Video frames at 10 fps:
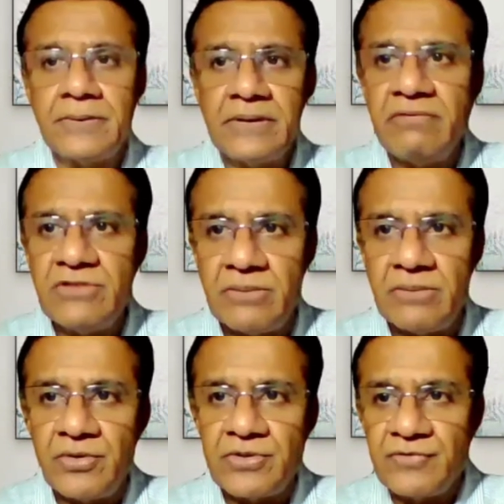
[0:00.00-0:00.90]
they will jump
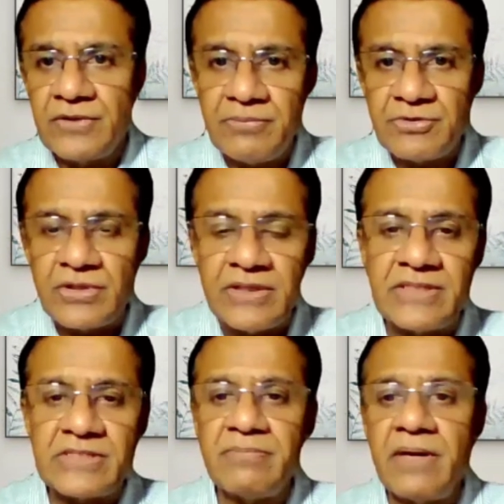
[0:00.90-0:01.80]
because for them it really
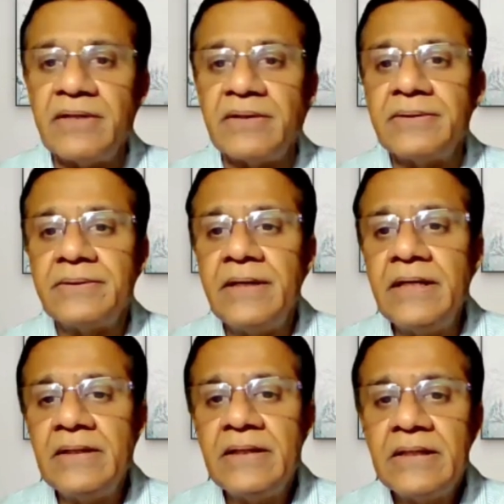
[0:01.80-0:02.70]
doesn't matter, right?
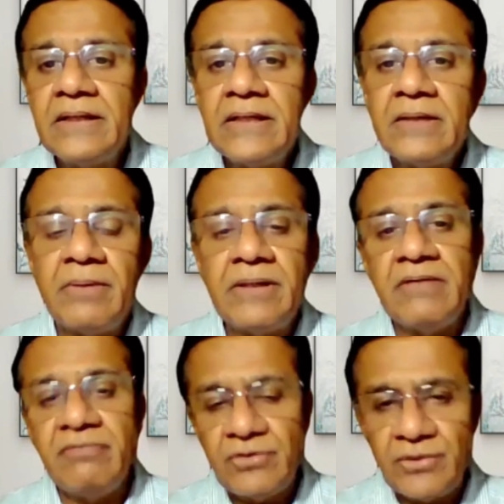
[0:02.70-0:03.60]
But
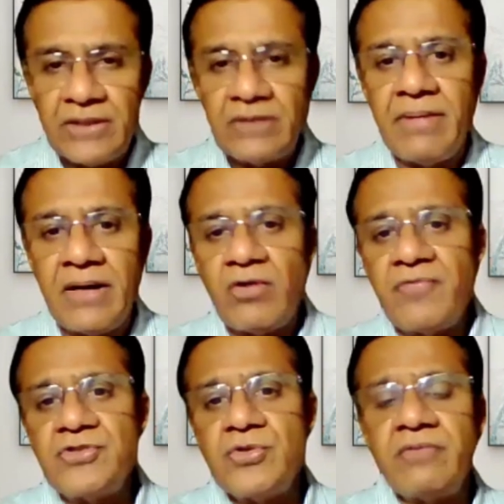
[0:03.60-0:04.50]
even today at the back
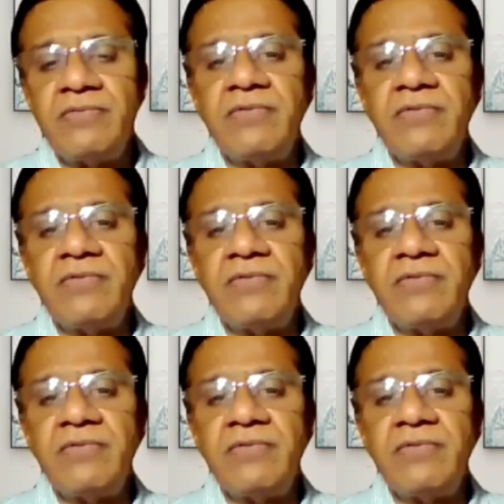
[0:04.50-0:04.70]
office, you have